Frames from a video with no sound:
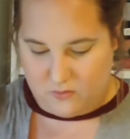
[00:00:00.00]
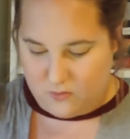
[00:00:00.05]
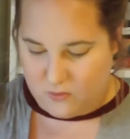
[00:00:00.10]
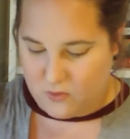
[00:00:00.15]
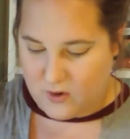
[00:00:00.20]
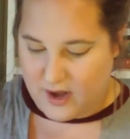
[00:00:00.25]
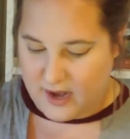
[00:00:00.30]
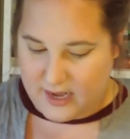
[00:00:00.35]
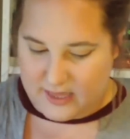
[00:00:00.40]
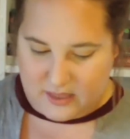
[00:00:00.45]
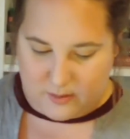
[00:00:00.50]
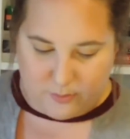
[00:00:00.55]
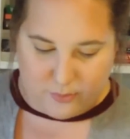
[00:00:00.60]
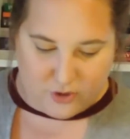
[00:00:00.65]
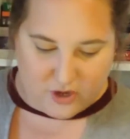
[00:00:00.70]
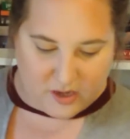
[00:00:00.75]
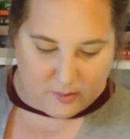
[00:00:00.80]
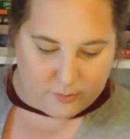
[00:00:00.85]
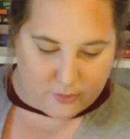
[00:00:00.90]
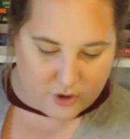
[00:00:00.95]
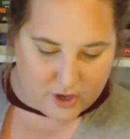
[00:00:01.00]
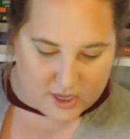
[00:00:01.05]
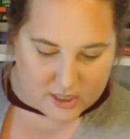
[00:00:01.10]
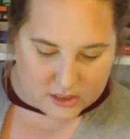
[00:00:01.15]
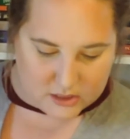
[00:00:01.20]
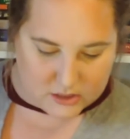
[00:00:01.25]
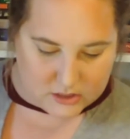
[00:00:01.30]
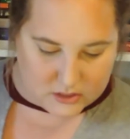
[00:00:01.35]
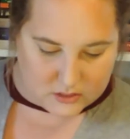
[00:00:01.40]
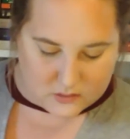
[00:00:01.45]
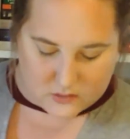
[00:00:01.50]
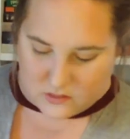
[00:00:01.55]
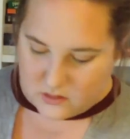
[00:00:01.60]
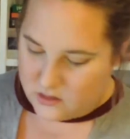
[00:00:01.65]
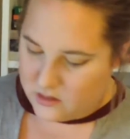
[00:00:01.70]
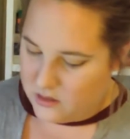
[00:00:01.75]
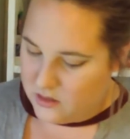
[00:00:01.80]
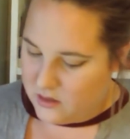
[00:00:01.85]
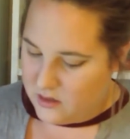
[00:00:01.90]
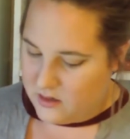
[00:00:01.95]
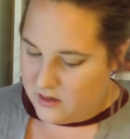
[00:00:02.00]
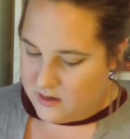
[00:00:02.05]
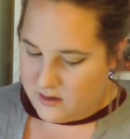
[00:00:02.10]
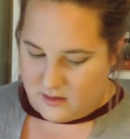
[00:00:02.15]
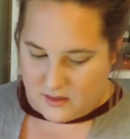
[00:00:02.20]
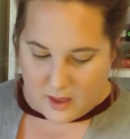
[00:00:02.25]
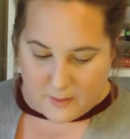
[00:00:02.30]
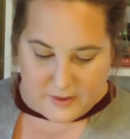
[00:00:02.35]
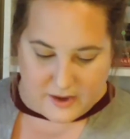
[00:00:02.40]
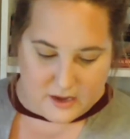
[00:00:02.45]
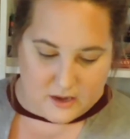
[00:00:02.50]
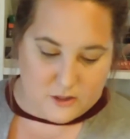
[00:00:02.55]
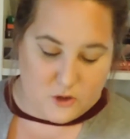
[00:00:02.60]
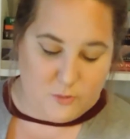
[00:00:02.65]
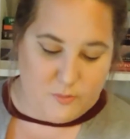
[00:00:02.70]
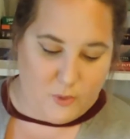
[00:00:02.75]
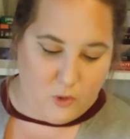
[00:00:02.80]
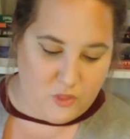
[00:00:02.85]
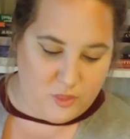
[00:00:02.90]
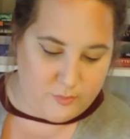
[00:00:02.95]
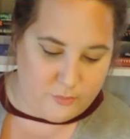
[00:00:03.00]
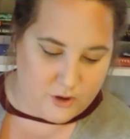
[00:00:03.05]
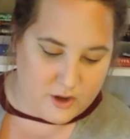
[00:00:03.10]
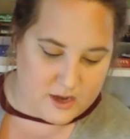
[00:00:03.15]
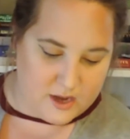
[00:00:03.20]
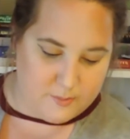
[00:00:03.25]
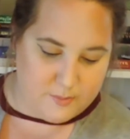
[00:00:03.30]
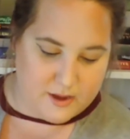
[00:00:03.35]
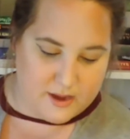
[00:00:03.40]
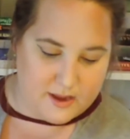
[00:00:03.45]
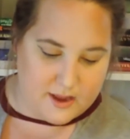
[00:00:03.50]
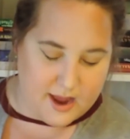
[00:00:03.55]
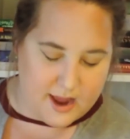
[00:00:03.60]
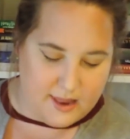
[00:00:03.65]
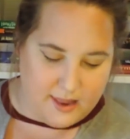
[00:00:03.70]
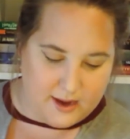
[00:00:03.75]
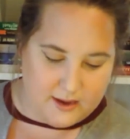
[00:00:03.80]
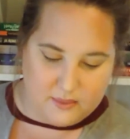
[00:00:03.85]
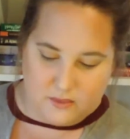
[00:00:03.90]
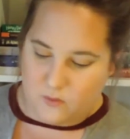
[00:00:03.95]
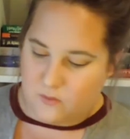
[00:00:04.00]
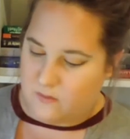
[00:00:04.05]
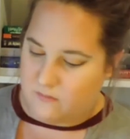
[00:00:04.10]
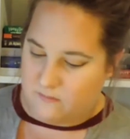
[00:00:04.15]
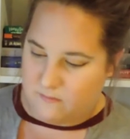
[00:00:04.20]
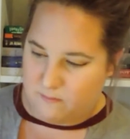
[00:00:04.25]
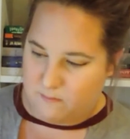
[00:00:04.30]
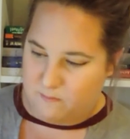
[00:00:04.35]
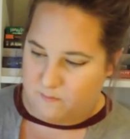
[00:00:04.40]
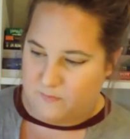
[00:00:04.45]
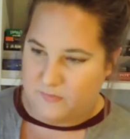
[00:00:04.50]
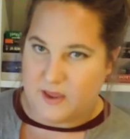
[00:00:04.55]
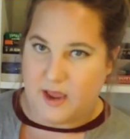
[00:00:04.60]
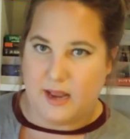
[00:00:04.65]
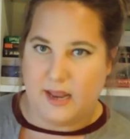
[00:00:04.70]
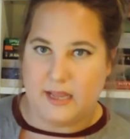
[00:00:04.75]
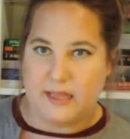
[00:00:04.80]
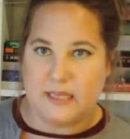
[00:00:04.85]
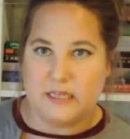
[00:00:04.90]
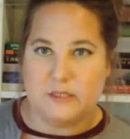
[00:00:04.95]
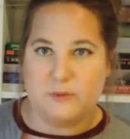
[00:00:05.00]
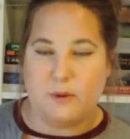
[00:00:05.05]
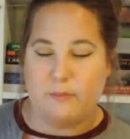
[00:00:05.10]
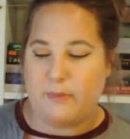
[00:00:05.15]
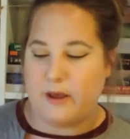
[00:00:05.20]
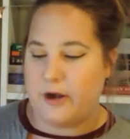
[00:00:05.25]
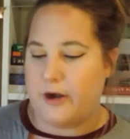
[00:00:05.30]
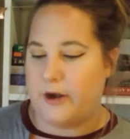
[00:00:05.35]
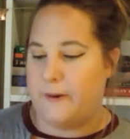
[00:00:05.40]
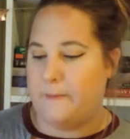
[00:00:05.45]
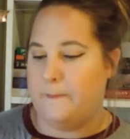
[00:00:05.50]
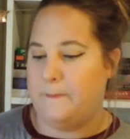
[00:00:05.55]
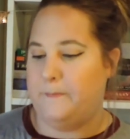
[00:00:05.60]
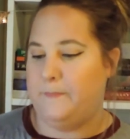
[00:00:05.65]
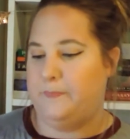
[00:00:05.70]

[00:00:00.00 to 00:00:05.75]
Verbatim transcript: Oh, I got the pretty print too. I mean, they're both pretty, but I like this one better.